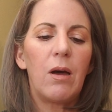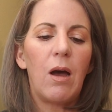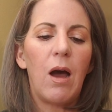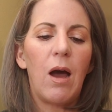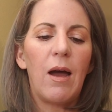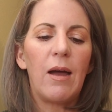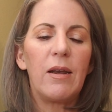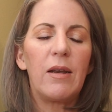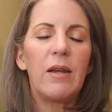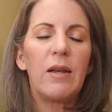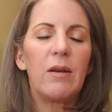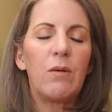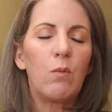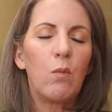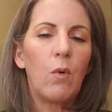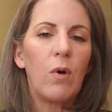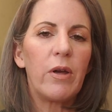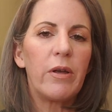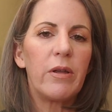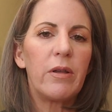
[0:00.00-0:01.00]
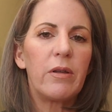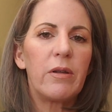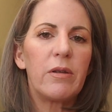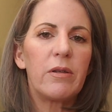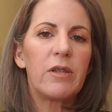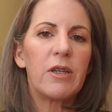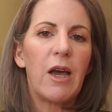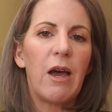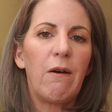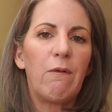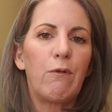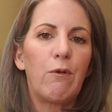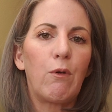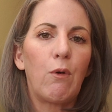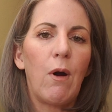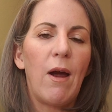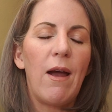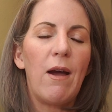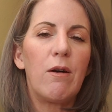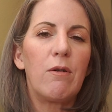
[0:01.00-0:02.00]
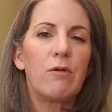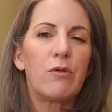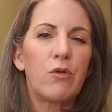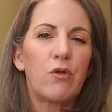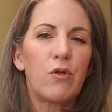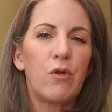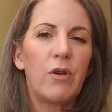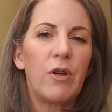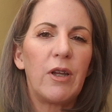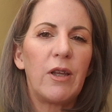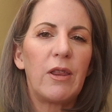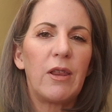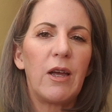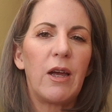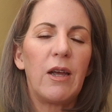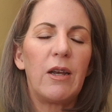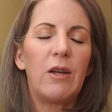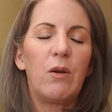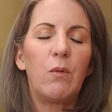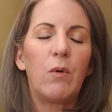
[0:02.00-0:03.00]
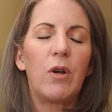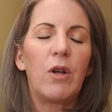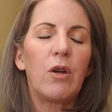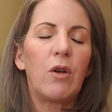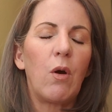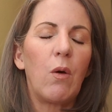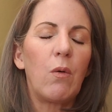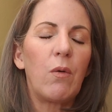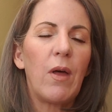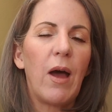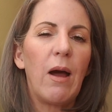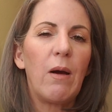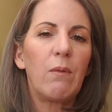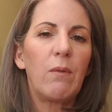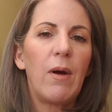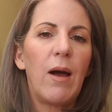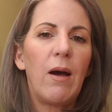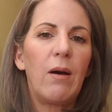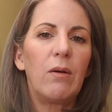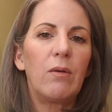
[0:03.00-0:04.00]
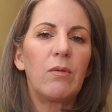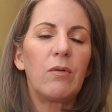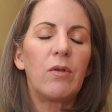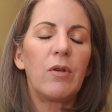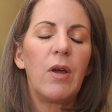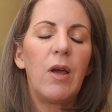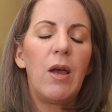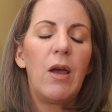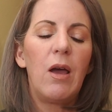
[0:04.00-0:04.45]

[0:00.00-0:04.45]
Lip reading: I didn't want to have crowns or anything. I didn't want to go that route.